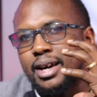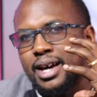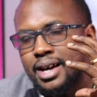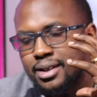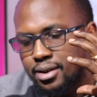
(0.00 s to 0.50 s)

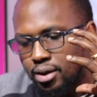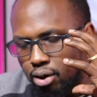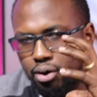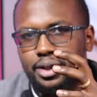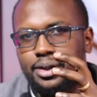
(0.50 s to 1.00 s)
is
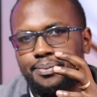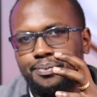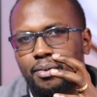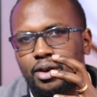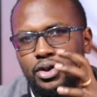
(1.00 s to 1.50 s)
good.
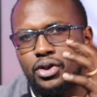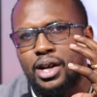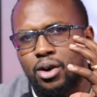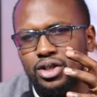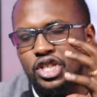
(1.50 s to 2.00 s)
So they're
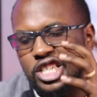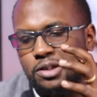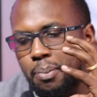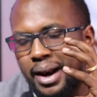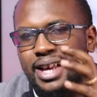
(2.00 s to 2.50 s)
not
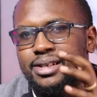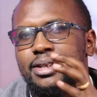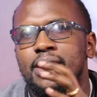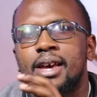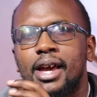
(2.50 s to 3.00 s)
just
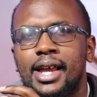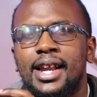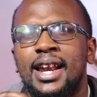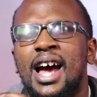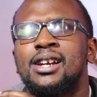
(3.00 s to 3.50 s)
placed in
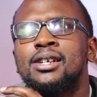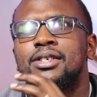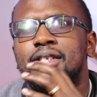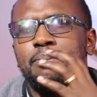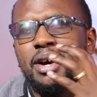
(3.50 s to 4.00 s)
an
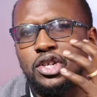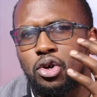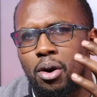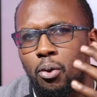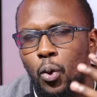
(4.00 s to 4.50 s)

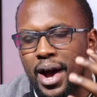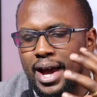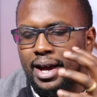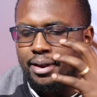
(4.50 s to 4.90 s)
unsymmetrical way,